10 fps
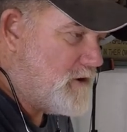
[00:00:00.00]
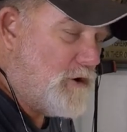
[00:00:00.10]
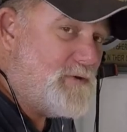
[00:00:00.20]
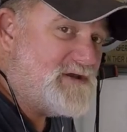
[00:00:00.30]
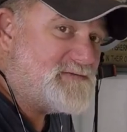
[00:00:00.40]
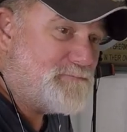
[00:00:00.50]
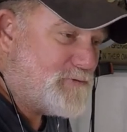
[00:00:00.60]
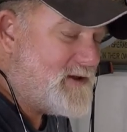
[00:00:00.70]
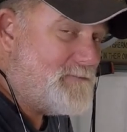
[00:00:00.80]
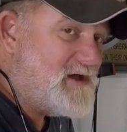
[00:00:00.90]
Always
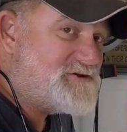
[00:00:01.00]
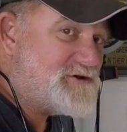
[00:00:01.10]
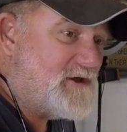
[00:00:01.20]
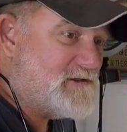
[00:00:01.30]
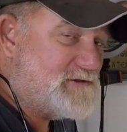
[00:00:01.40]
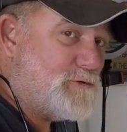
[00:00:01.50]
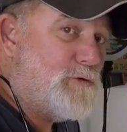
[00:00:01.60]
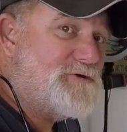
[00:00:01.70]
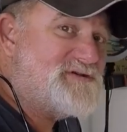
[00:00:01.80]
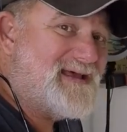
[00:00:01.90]
pretty much on the
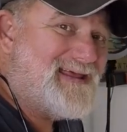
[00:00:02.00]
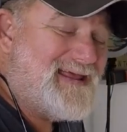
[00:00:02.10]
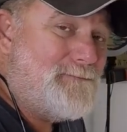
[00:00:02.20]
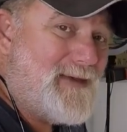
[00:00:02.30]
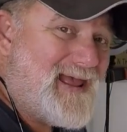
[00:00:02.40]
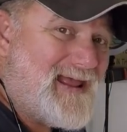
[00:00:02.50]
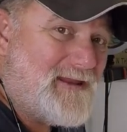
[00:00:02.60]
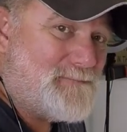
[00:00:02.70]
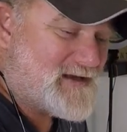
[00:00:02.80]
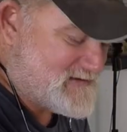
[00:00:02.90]
lures that he
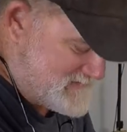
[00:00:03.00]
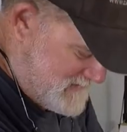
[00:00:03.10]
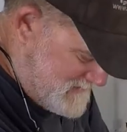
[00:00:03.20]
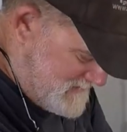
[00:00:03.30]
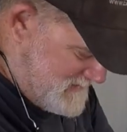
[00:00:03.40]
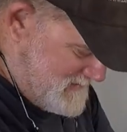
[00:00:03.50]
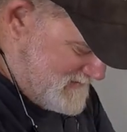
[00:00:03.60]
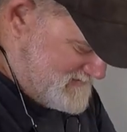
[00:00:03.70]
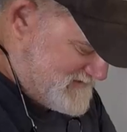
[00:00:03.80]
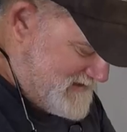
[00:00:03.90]
made, because he
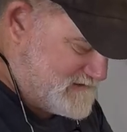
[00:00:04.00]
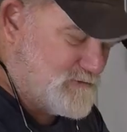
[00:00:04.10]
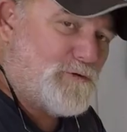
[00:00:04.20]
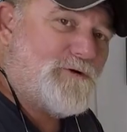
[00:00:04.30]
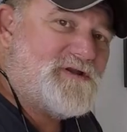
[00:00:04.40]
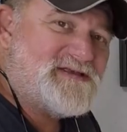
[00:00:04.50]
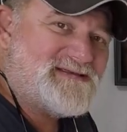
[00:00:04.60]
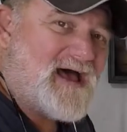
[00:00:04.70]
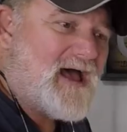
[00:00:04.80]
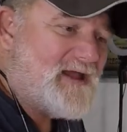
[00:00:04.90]
is a lure
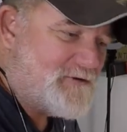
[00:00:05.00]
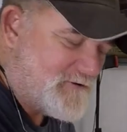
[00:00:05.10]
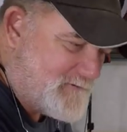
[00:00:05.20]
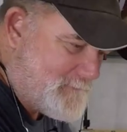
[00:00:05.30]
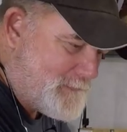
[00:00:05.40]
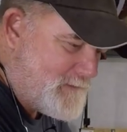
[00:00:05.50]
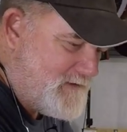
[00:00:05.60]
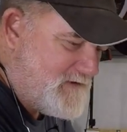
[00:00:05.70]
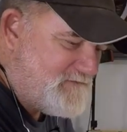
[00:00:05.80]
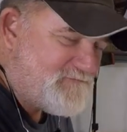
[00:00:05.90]
designer
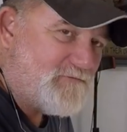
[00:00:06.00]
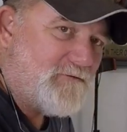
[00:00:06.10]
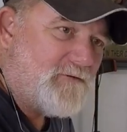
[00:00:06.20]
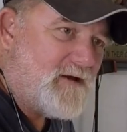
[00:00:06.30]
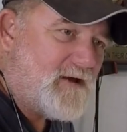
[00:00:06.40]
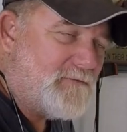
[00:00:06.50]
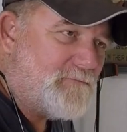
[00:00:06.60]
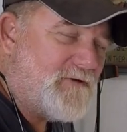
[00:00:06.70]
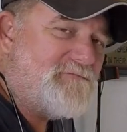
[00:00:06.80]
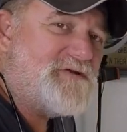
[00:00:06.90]
for
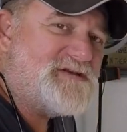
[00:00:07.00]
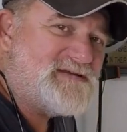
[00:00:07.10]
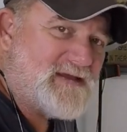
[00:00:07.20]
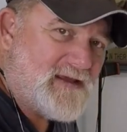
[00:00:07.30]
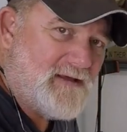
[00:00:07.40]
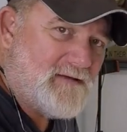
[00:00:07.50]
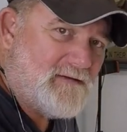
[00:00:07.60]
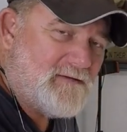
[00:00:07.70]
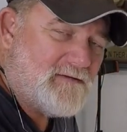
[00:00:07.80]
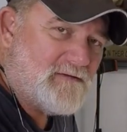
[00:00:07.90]
river-to-sea
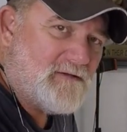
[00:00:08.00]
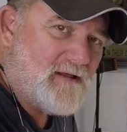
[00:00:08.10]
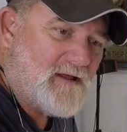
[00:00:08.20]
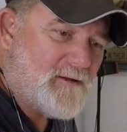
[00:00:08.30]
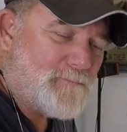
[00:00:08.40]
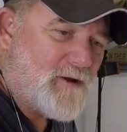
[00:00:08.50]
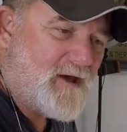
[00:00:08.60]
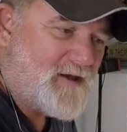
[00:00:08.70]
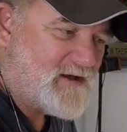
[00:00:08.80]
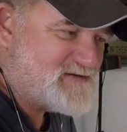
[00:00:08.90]

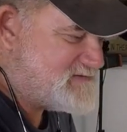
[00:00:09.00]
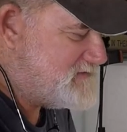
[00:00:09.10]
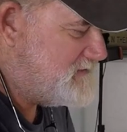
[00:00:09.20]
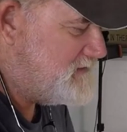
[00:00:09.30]
products.